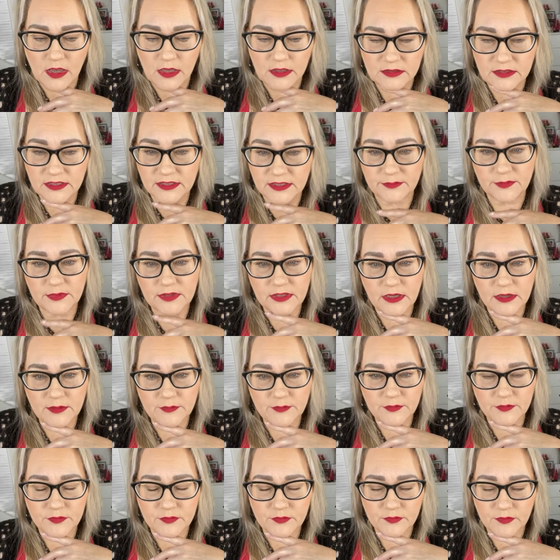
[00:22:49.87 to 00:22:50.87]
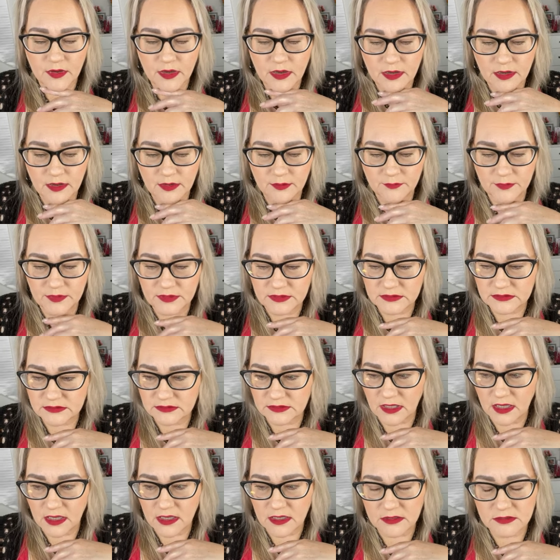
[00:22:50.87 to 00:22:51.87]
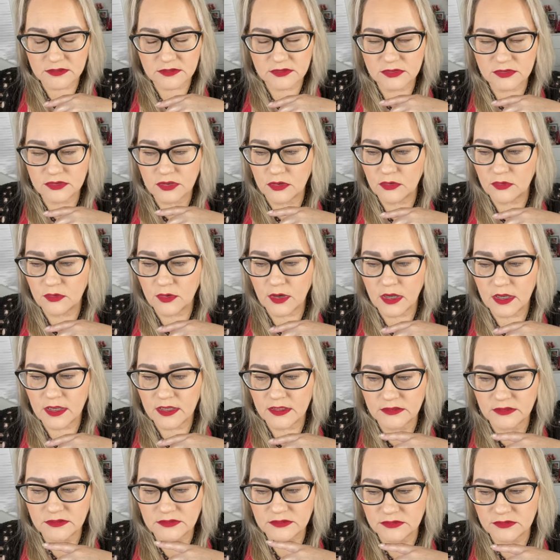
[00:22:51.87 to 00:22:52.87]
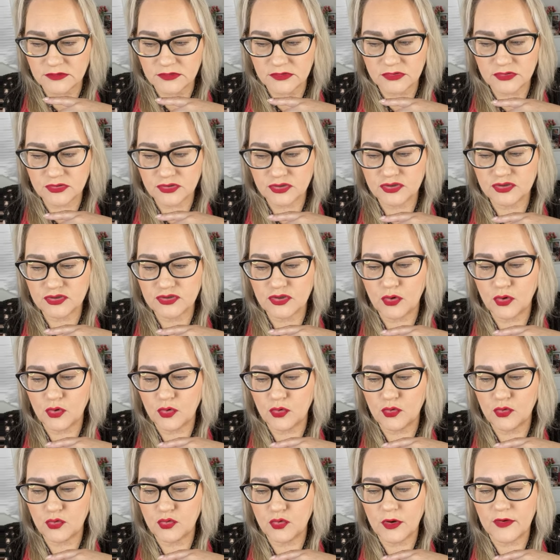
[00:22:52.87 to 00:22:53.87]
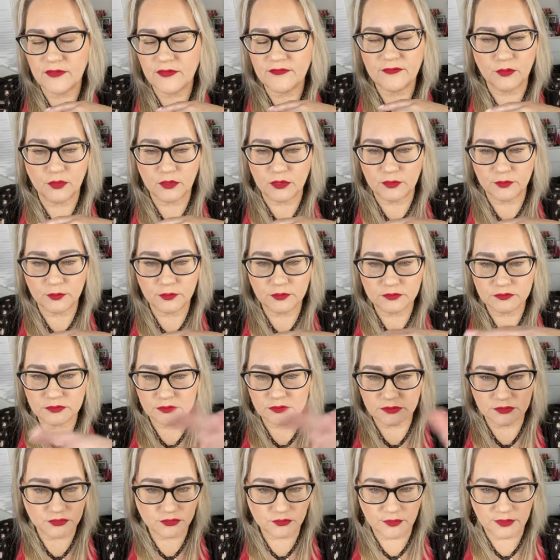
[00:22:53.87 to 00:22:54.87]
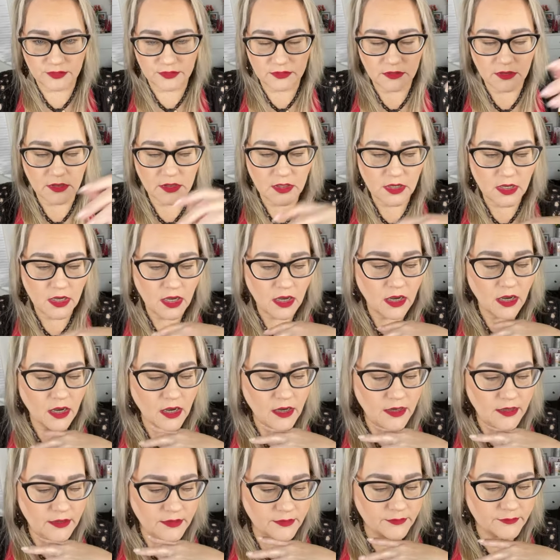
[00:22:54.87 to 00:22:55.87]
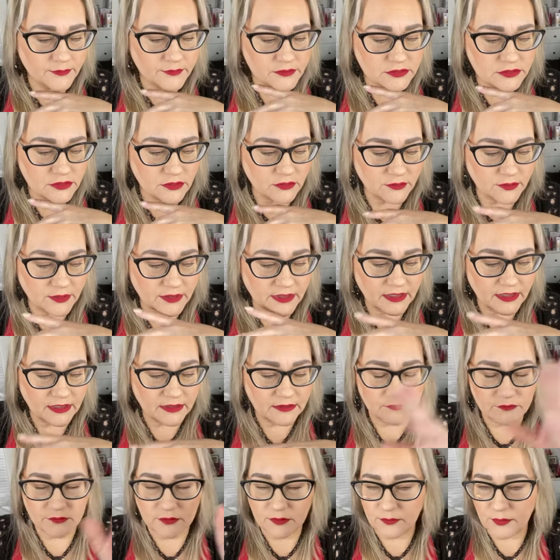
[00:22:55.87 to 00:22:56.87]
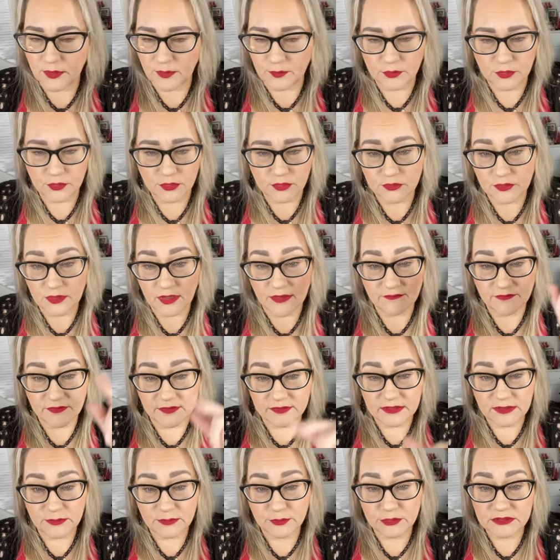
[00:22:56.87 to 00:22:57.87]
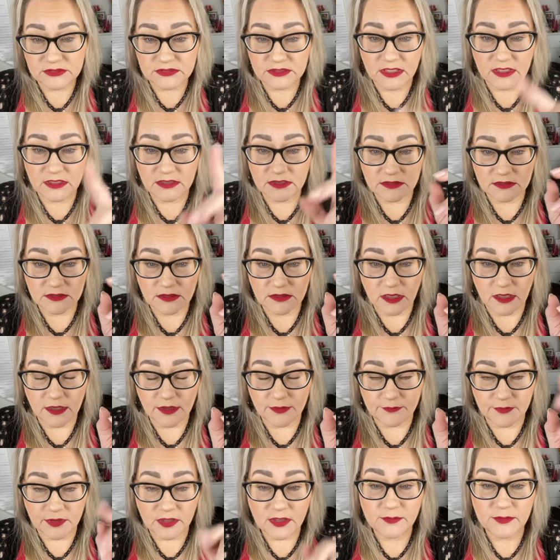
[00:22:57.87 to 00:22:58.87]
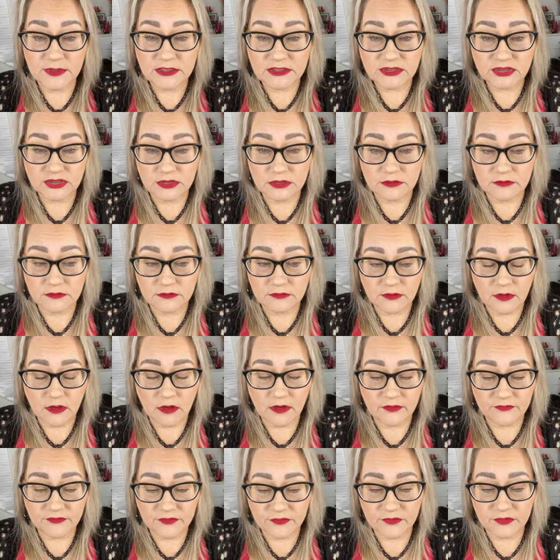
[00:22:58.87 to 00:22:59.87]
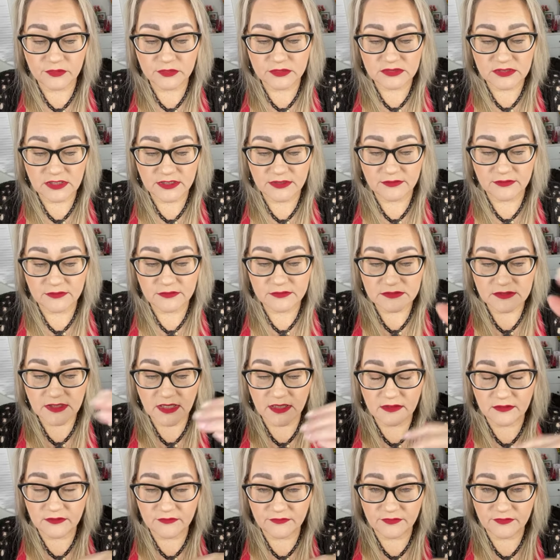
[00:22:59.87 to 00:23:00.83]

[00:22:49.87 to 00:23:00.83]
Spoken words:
hit me up. It's so affordable to join. So again, remember, you get 50% commission off of your sales and